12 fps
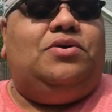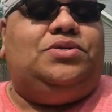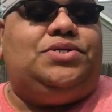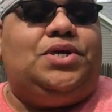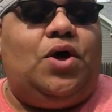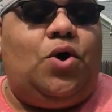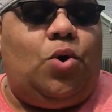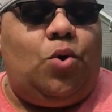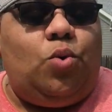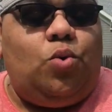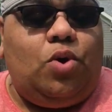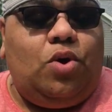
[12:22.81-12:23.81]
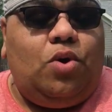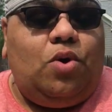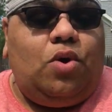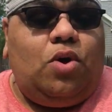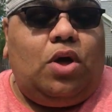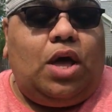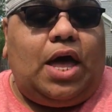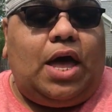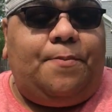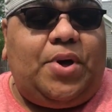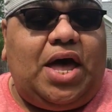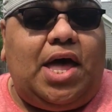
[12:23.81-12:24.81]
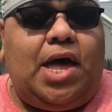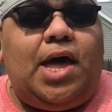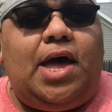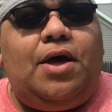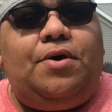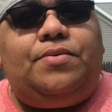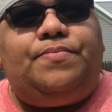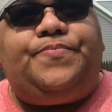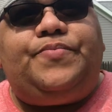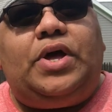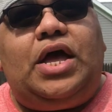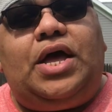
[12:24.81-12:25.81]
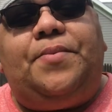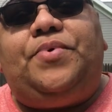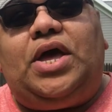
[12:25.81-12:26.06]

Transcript: So about I,